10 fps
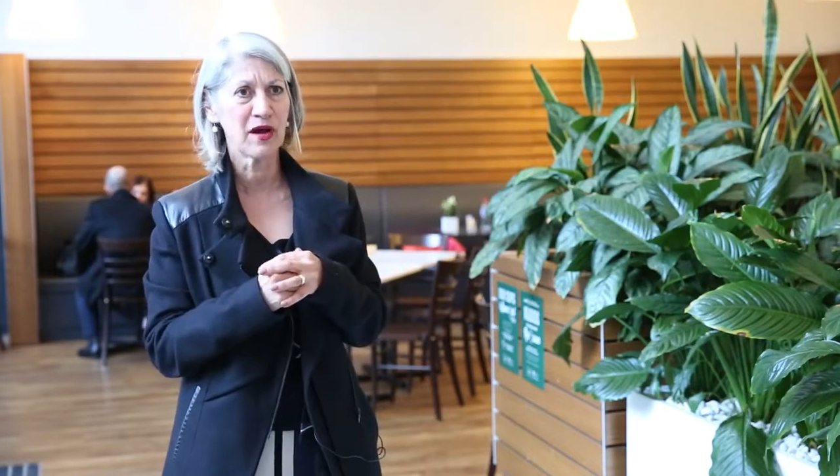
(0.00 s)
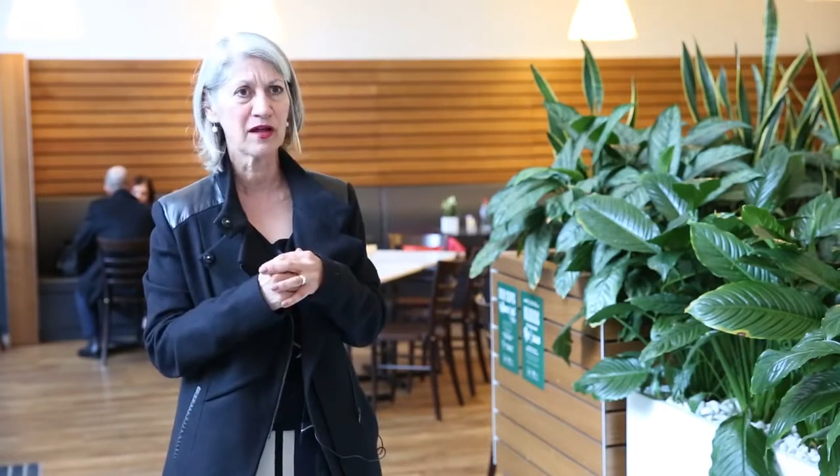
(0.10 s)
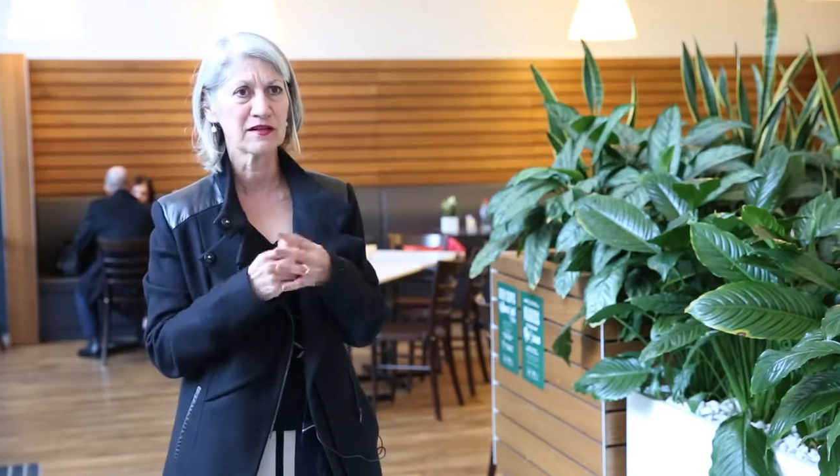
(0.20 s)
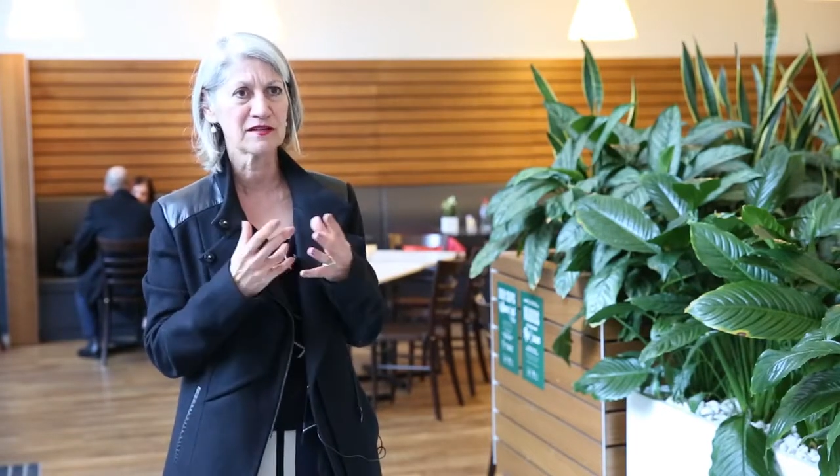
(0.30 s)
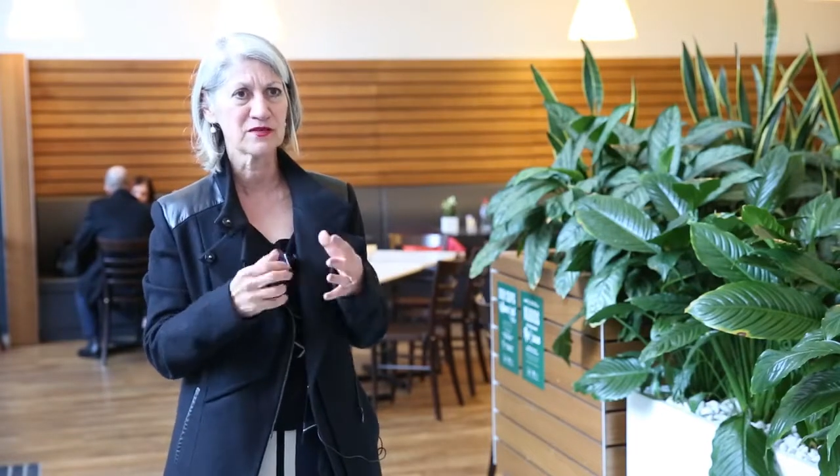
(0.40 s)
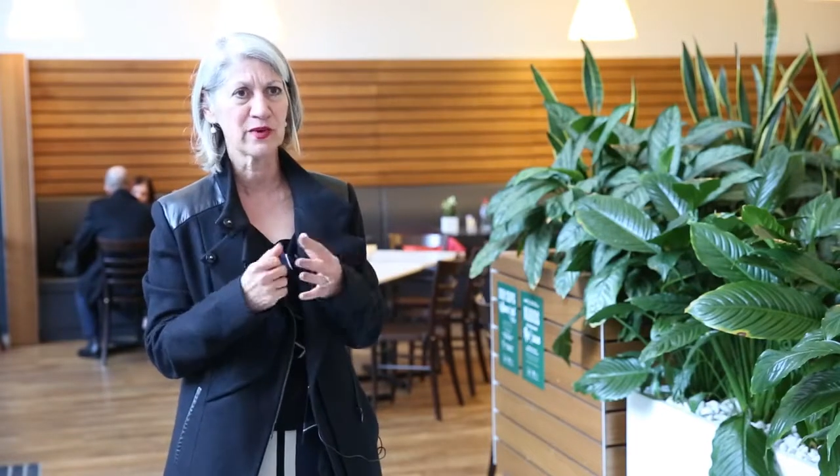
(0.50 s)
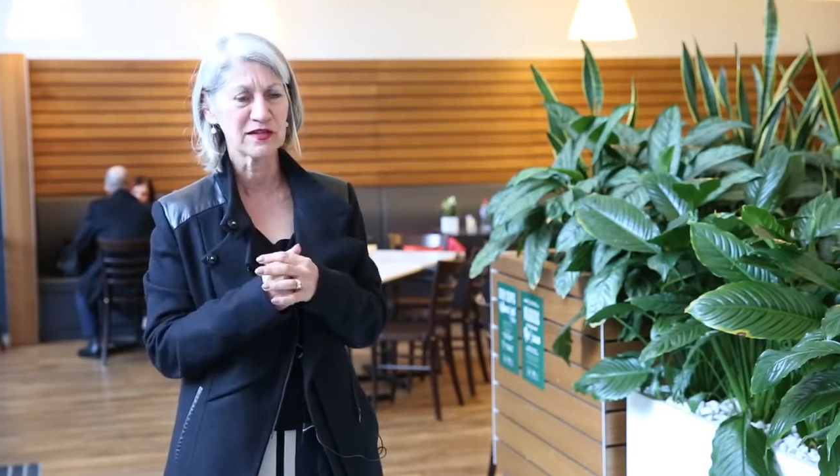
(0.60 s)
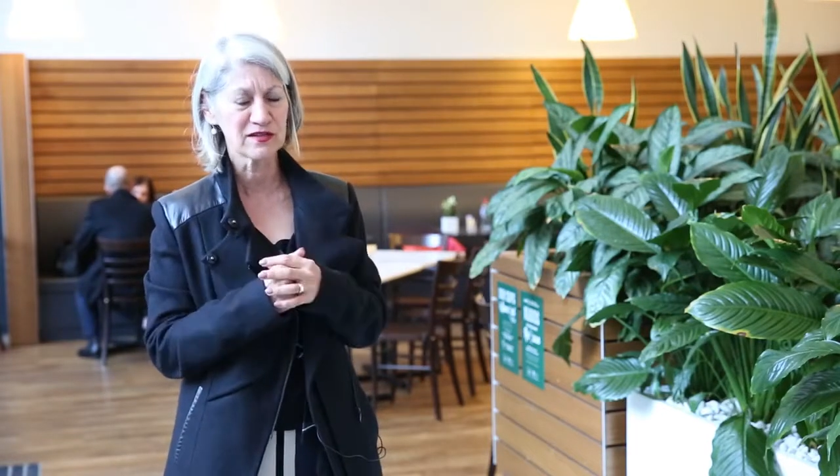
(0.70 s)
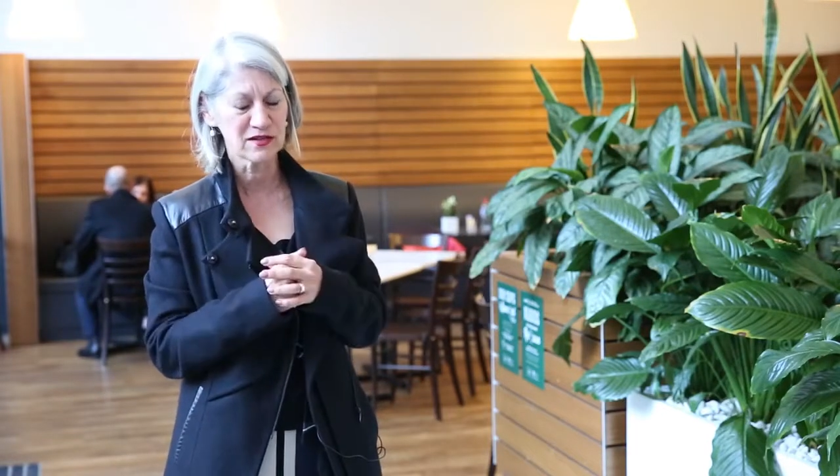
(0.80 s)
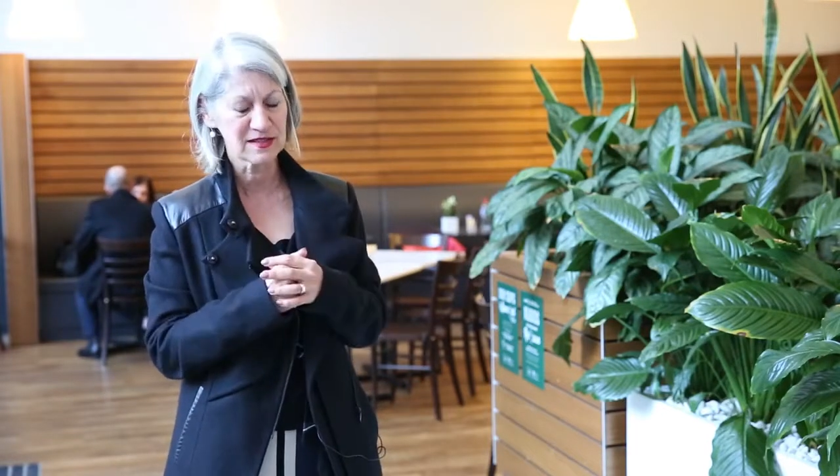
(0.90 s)
pilot as well
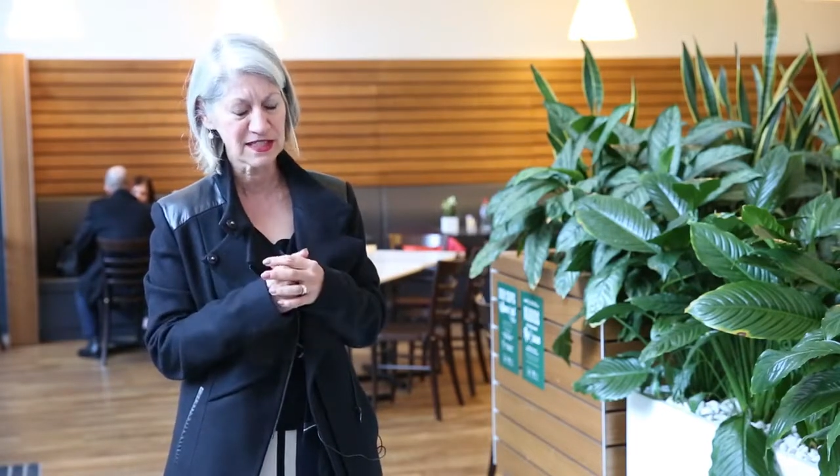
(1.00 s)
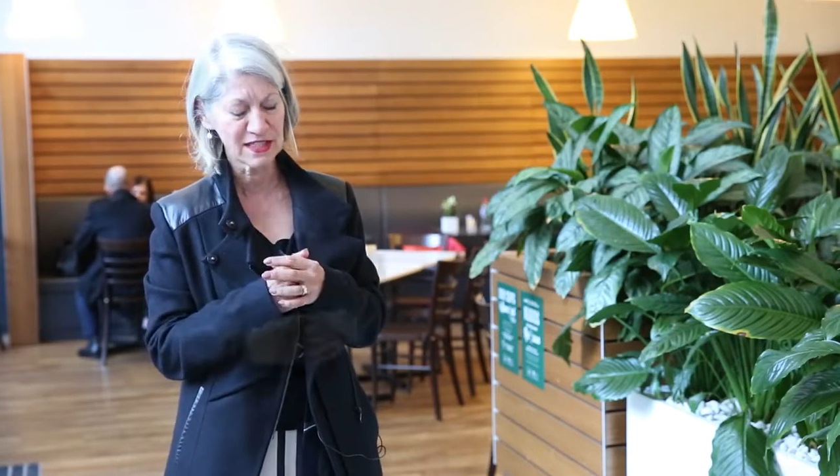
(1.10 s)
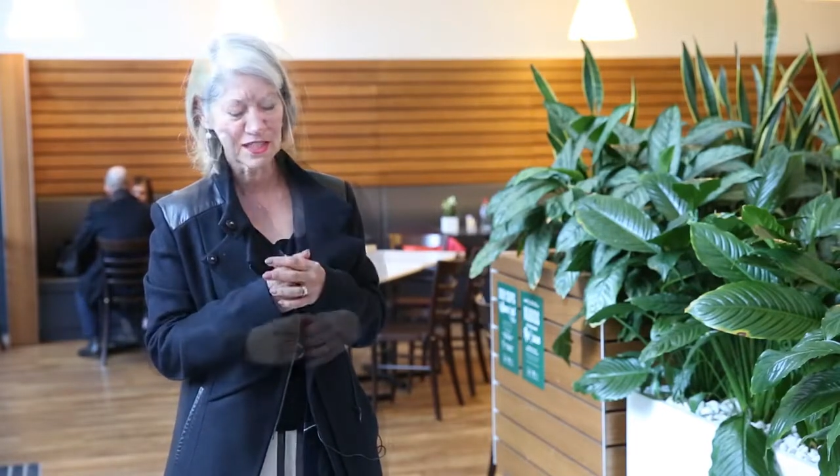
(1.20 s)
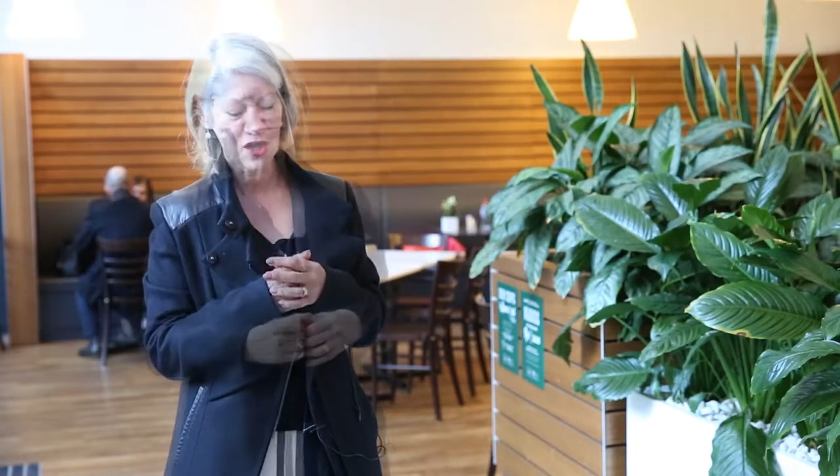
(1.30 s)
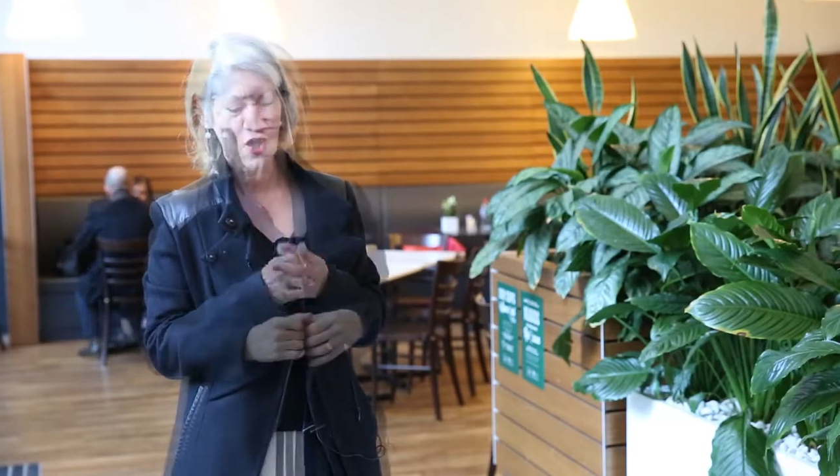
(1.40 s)
as those in it.